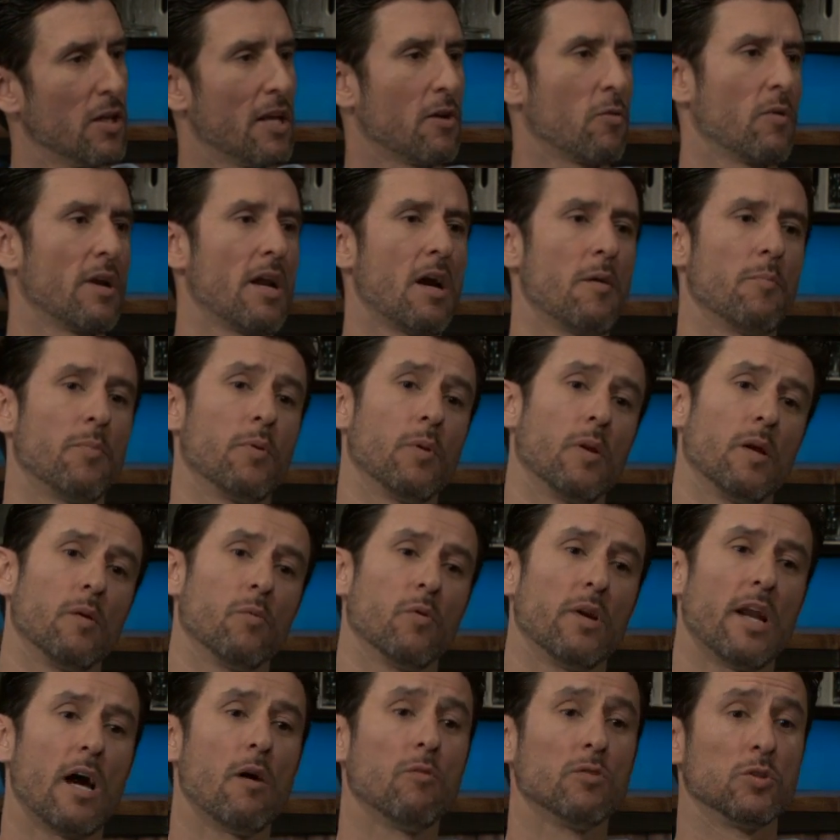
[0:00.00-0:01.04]
like when I'm
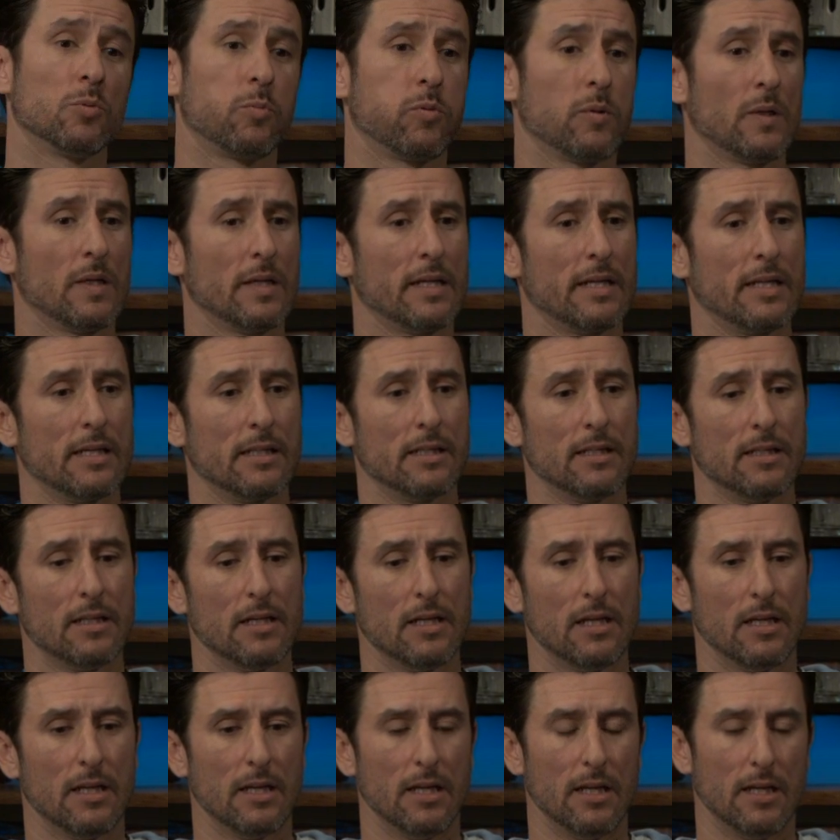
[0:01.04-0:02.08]
when I was playing
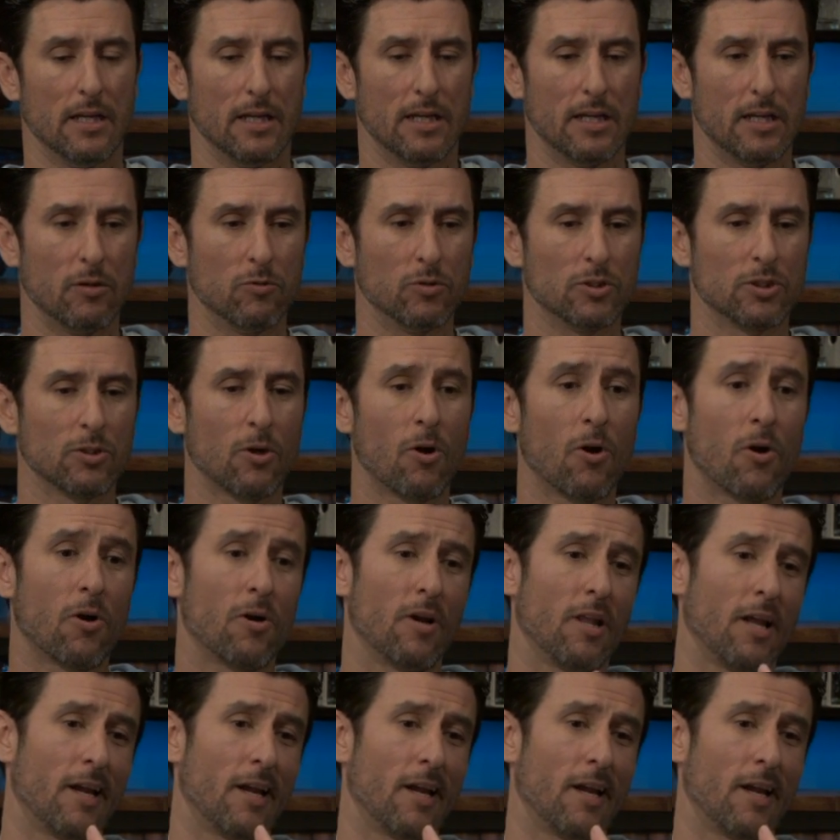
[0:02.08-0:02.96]
it was hard.